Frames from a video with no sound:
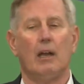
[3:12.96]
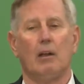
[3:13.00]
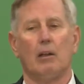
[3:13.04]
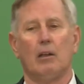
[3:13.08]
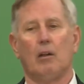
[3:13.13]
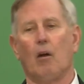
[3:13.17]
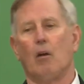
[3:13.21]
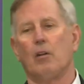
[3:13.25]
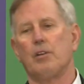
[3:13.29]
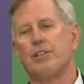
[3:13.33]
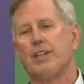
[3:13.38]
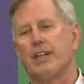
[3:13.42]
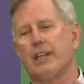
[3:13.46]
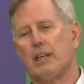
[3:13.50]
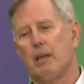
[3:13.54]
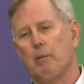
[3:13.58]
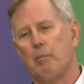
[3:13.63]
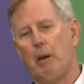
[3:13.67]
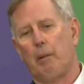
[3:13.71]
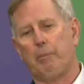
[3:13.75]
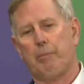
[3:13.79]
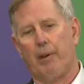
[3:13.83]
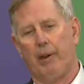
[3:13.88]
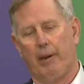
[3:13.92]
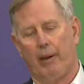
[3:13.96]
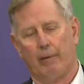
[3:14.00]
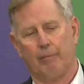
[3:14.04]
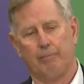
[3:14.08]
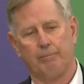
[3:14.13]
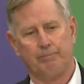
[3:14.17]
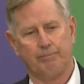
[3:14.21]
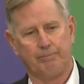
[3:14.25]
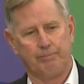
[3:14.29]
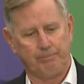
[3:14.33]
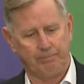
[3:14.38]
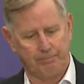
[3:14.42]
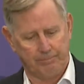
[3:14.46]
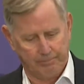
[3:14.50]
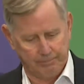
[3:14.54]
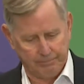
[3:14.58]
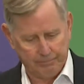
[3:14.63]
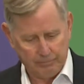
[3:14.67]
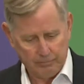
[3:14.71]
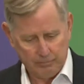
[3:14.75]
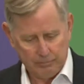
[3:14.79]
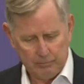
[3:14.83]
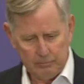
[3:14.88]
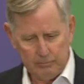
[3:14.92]
Gordon said, "Come up here."
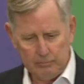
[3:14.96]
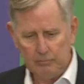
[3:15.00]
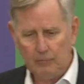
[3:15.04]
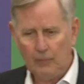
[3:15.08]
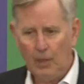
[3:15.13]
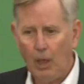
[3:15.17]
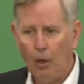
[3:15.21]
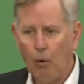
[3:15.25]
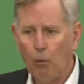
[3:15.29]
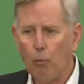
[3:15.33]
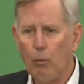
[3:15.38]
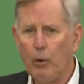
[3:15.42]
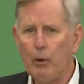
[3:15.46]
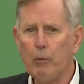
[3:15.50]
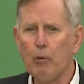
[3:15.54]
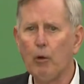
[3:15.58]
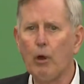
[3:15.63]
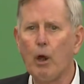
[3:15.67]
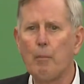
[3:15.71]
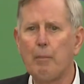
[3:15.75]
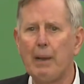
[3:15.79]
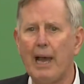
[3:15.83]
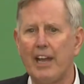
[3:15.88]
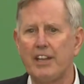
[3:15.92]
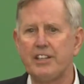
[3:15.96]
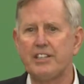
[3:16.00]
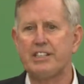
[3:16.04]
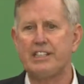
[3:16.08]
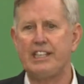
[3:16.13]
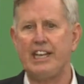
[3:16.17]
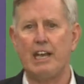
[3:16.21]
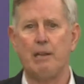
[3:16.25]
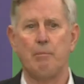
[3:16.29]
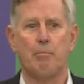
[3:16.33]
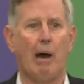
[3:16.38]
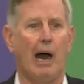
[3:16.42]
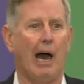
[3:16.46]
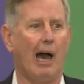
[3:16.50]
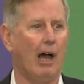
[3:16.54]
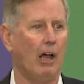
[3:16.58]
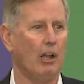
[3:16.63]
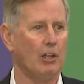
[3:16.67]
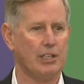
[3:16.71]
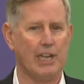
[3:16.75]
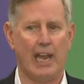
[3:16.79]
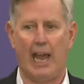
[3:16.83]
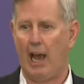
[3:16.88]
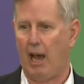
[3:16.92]
We were about 10
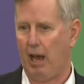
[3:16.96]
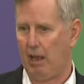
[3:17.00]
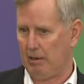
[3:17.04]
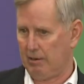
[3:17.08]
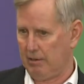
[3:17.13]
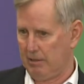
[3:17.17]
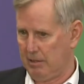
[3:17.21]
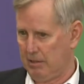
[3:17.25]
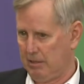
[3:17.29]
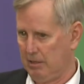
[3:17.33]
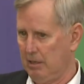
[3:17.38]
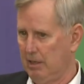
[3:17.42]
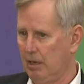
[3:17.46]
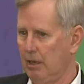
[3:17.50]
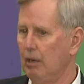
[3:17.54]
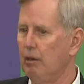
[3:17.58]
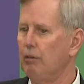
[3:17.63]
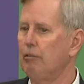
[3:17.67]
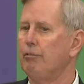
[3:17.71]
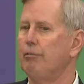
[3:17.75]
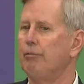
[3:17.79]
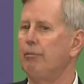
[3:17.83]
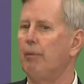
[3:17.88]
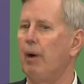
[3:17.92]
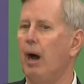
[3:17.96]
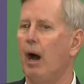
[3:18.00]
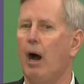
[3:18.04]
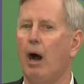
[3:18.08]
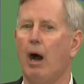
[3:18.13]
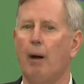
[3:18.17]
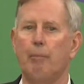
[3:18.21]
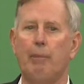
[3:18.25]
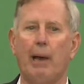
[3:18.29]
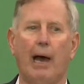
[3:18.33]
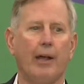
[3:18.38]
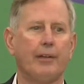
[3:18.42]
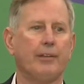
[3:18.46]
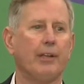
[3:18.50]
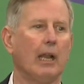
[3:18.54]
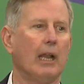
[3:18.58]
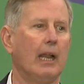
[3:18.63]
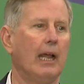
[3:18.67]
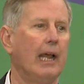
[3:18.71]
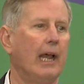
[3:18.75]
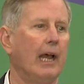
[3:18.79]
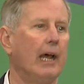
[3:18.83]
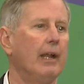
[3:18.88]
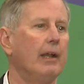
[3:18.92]
miles out, about to
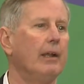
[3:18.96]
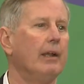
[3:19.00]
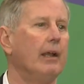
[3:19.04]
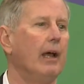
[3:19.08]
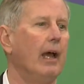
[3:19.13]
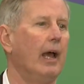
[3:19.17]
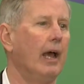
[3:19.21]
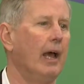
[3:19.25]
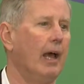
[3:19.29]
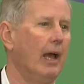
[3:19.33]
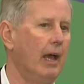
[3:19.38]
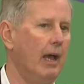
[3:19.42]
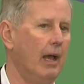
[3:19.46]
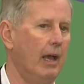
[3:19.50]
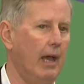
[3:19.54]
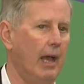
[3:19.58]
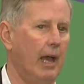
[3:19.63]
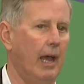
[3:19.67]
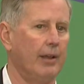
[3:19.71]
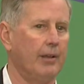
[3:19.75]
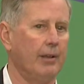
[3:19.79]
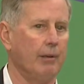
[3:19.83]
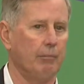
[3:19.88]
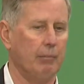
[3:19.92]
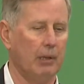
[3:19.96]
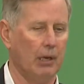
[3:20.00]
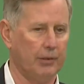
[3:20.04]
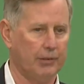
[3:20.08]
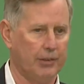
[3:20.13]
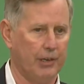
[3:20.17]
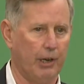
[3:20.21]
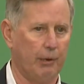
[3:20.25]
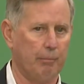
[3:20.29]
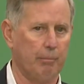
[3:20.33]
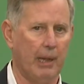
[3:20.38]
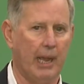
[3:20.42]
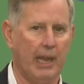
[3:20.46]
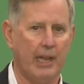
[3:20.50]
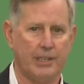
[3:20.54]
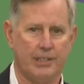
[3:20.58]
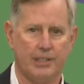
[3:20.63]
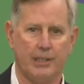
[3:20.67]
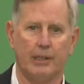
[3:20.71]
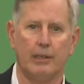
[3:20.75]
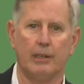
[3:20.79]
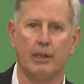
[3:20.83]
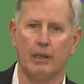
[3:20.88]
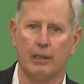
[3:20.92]
land at the military
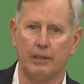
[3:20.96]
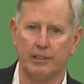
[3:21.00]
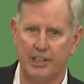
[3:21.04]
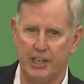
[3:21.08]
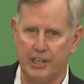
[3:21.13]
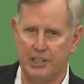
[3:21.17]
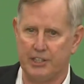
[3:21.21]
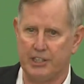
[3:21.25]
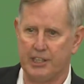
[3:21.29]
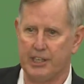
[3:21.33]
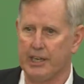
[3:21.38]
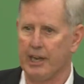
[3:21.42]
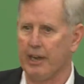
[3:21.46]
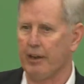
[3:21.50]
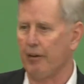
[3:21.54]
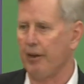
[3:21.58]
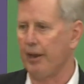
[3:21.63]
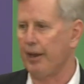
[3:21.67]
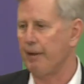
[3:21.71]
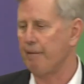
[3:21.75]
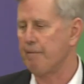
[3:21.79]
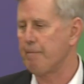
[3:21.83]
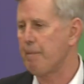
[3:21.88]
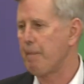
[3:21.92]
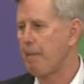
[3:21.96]
base in the D.C. area.